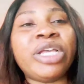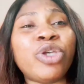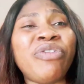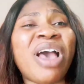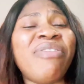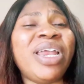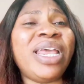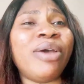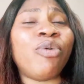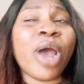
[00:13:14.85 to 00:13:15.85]
So if you have any
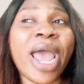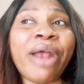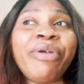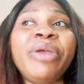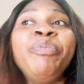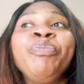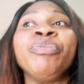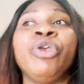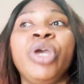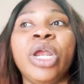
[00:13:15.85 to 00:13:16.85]
inquiry,
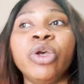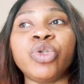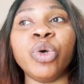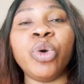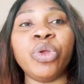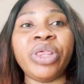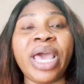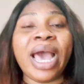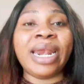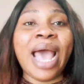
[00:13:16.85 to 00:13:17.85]
you can also go
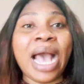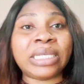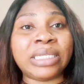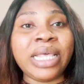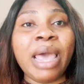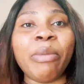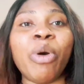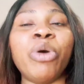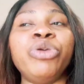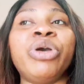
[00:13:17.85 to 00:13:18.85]
there and ask them,
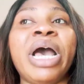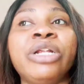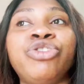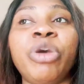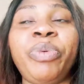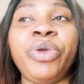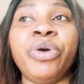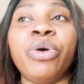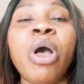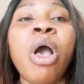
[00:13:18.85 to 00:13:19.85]
or you can drop
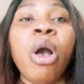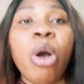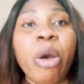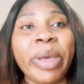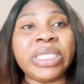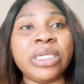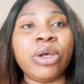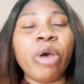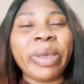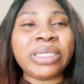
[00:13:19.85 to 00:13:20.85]
your comments in the
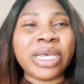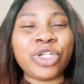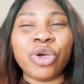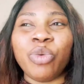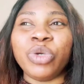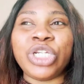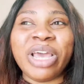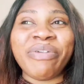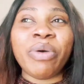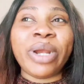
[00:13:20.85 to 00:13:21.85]
comment section.
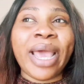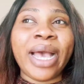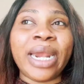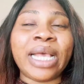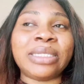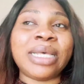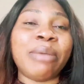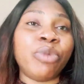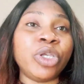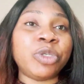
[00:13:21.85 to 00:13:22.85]
Whichever one I can answer,
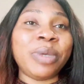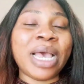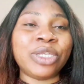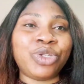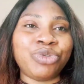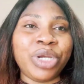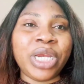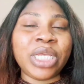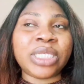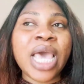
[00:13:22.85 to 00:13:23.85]
I'm going to be
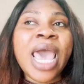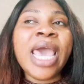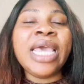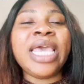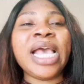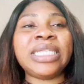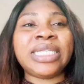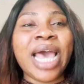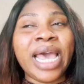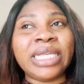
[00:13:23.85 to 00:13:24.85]
answering it. Yes,
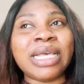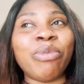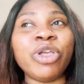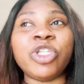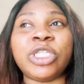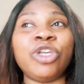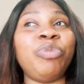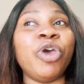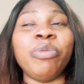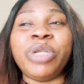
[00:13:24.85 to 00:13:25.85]
guys, I'm going to still
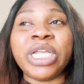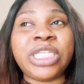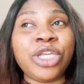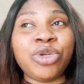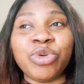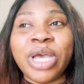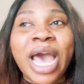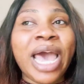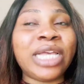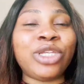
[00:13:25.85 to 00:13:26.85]
be updating you
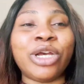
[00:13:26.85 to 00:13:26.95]
guys.